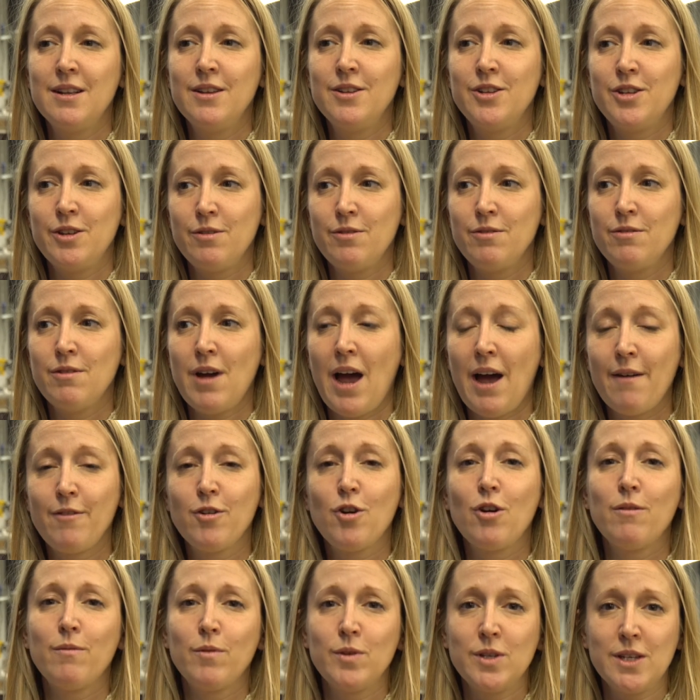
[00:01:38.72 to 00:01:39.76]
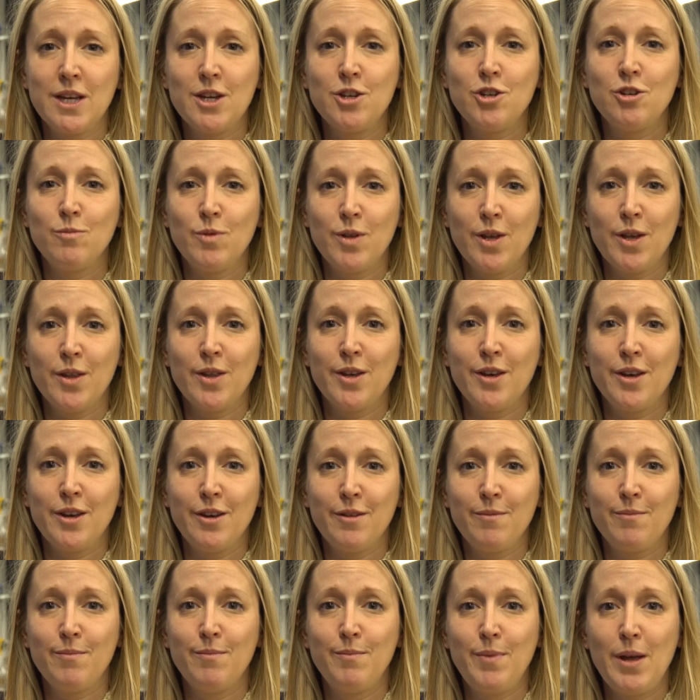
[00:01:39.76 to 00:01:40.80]
to have a conversation with other
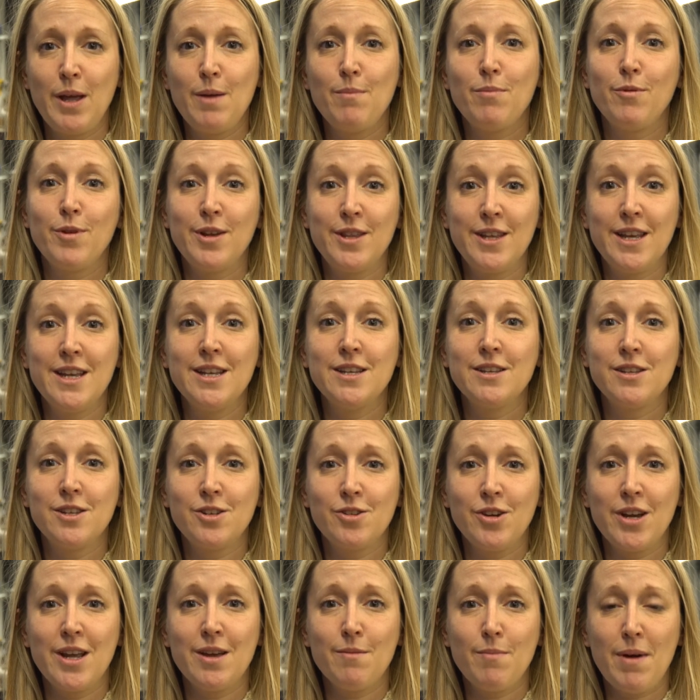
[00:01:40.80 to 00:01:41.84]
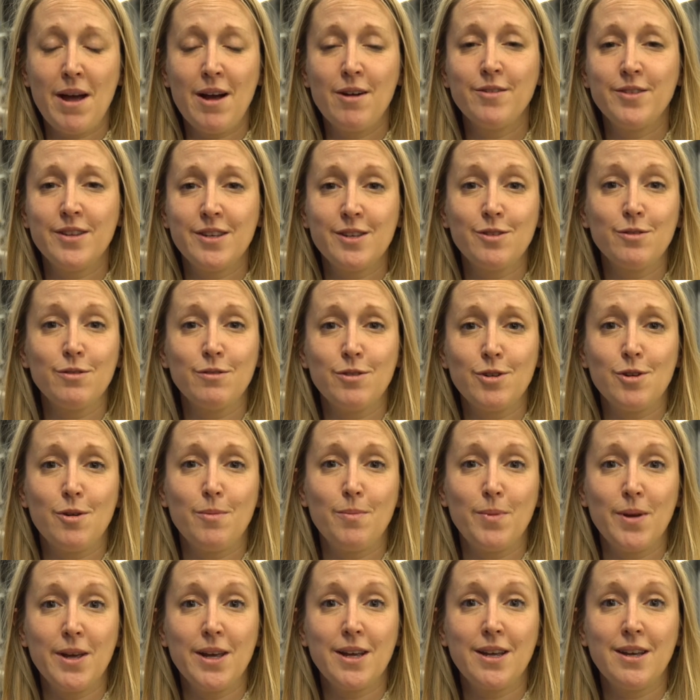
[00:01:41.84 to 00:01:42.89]
people in the industry about this sort of
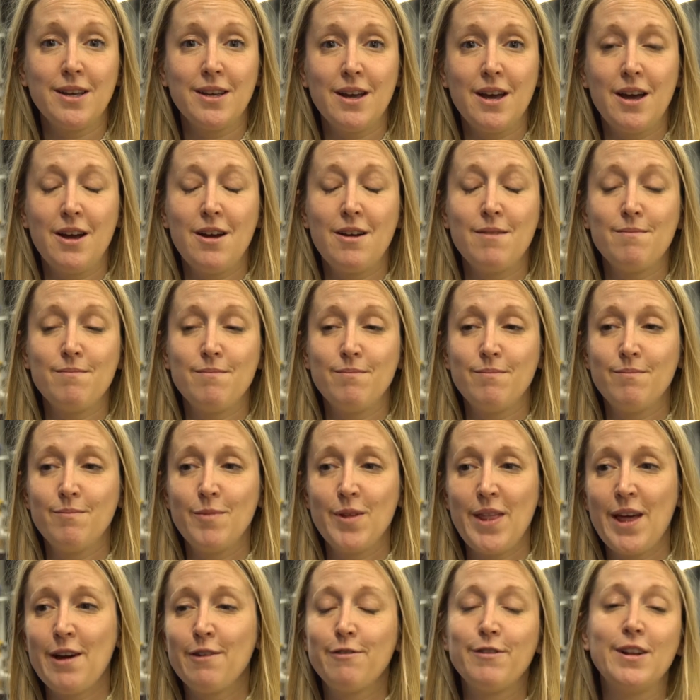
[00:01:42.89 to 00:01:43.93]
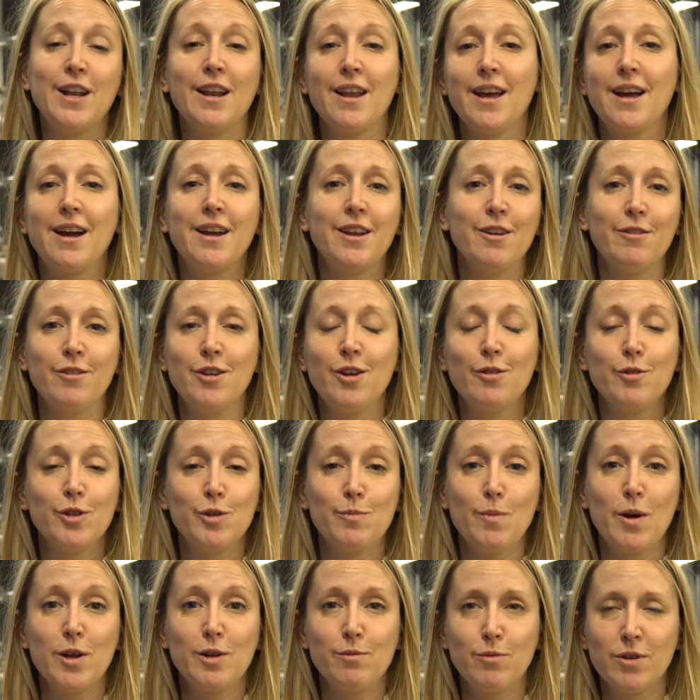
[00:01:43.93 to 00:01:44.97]
topic without feeling like I don't know as
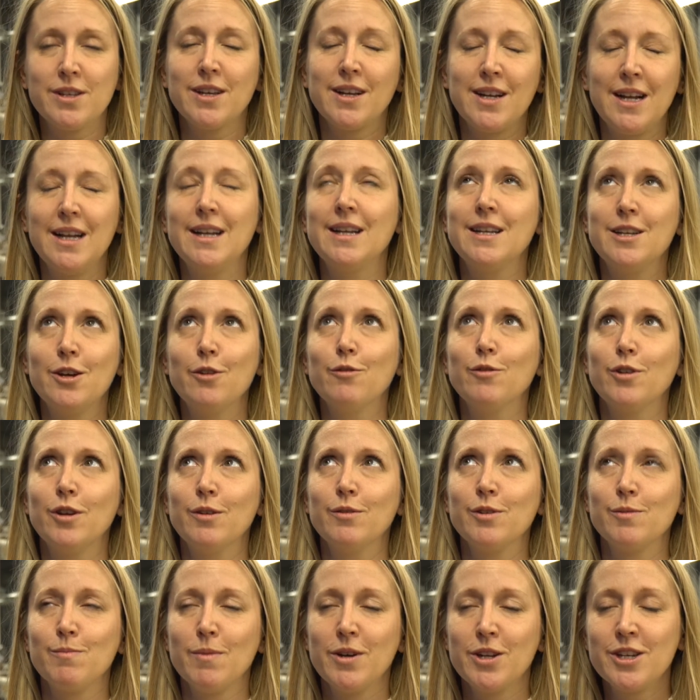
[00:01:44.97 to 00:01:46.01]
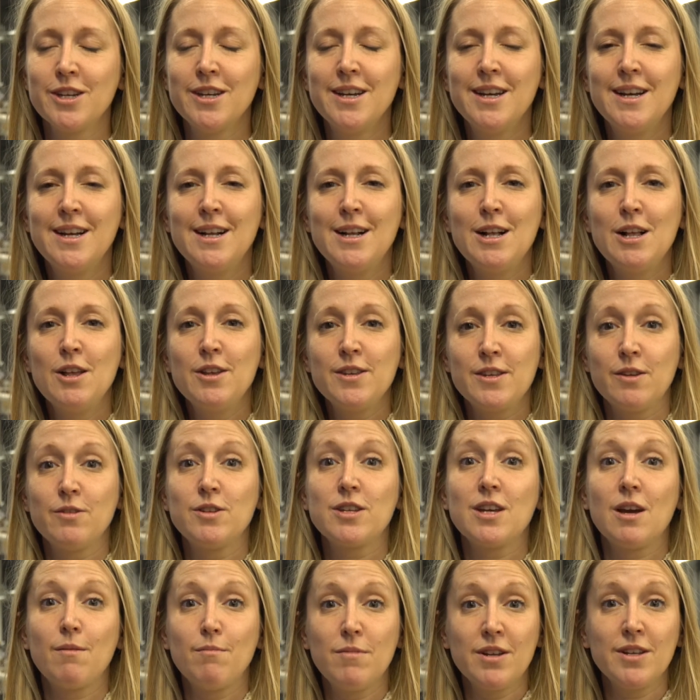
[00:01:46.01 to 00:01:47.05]
much, because I clearly don't know as much. So to
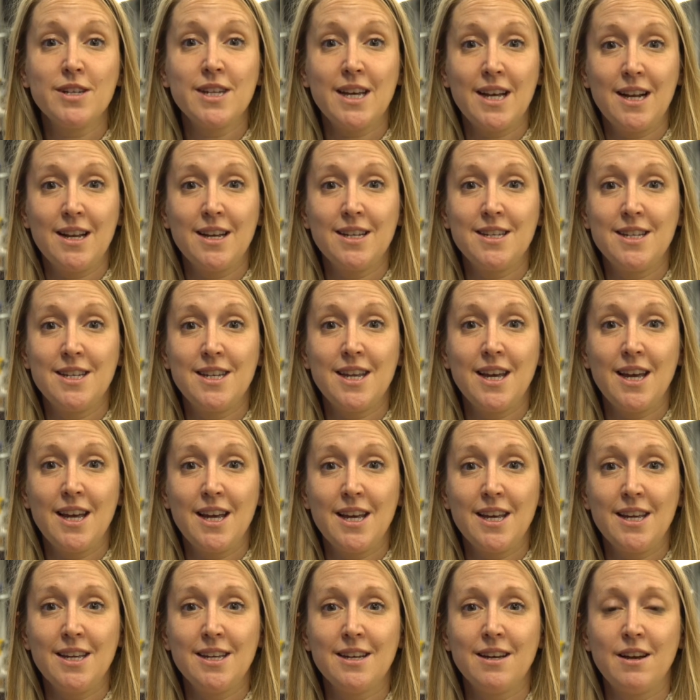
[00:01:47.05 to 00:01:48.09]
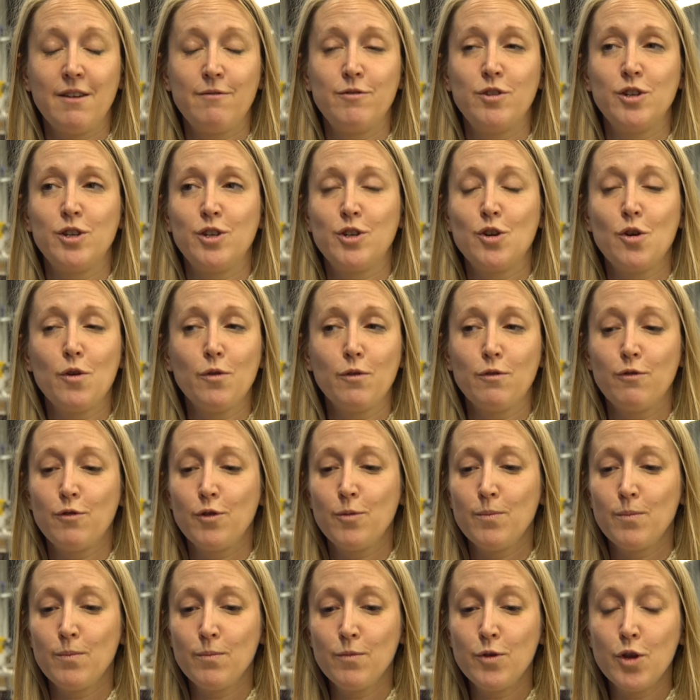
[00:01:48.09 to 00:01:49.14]
come in a day like today, I've just gone
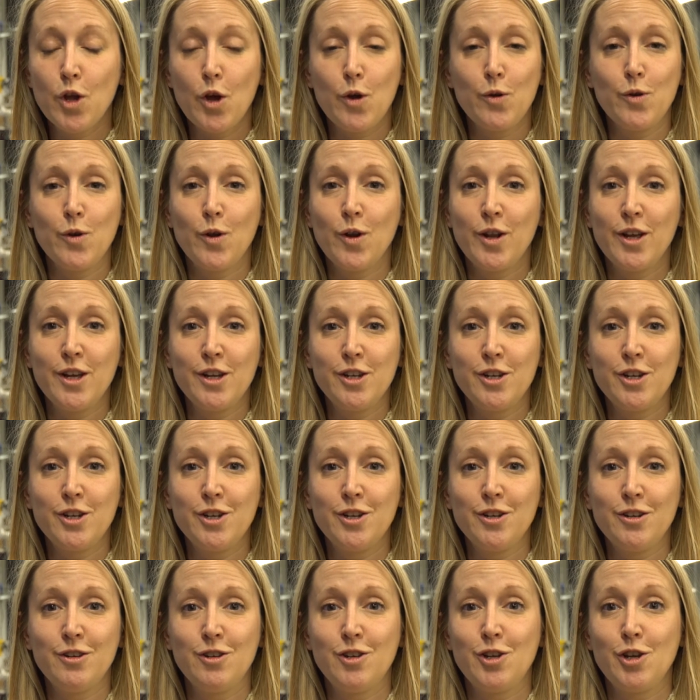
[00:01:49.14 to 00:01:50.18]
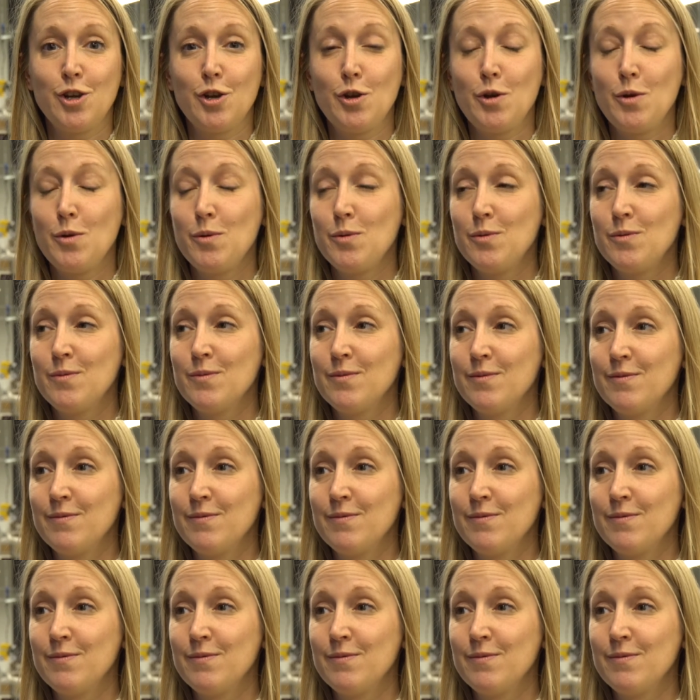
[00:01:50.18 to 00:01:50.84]
from no knowledge to